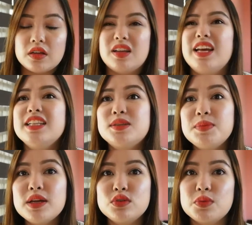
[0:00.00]
it
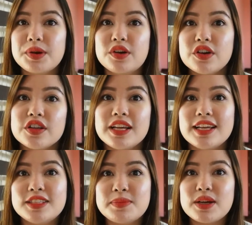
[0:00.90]
smells super good. It
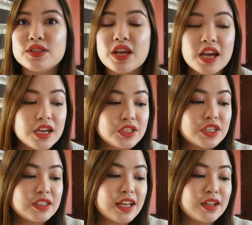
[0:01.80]
smells
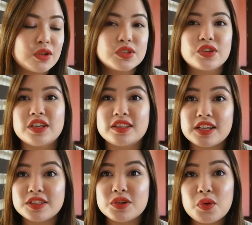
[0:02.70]
just like lotion. It
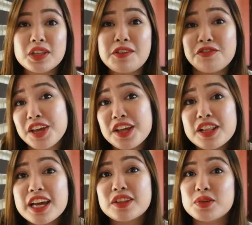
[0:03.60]
doesn't only feel
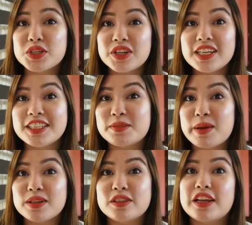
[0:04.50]
like lotion, it
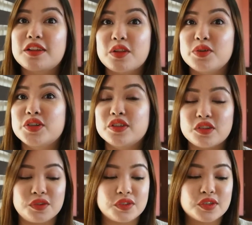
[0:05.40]
smells like lotion
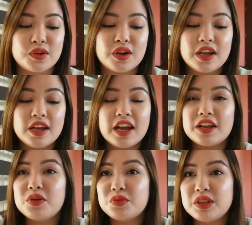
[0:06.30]
too. So I
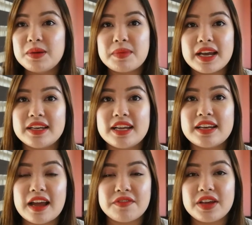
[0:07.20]
don't really mind it
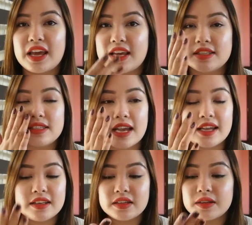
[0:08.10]
having a scent,